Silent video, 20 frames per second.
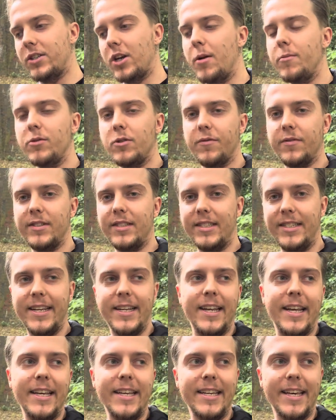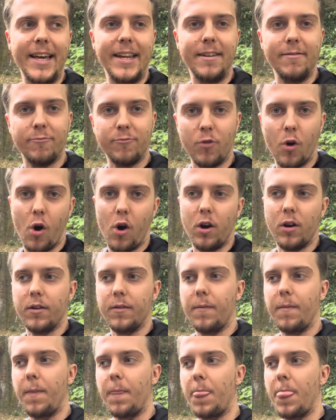terms of, did he get it wrong?
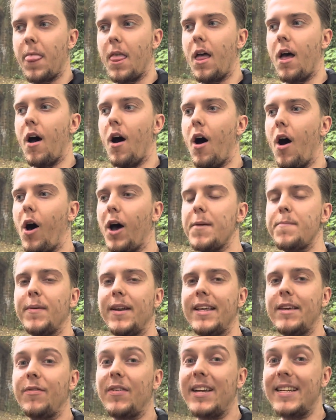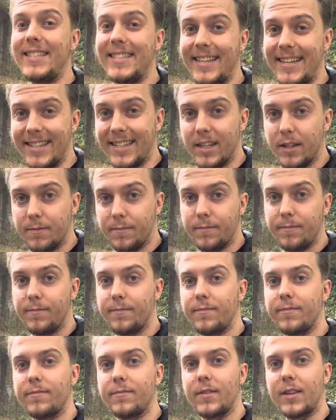I believe he did
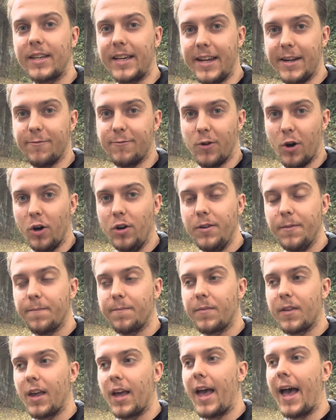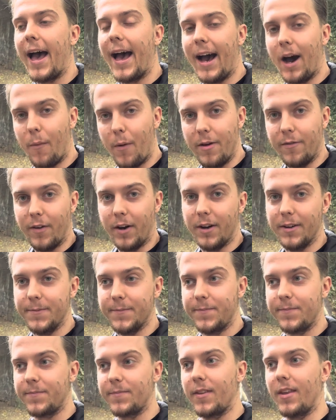get it wrong. However,
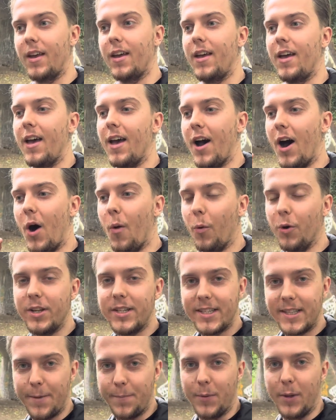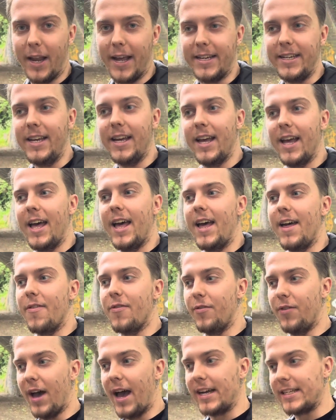I want to stipulate
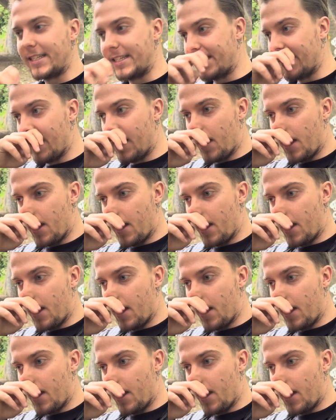that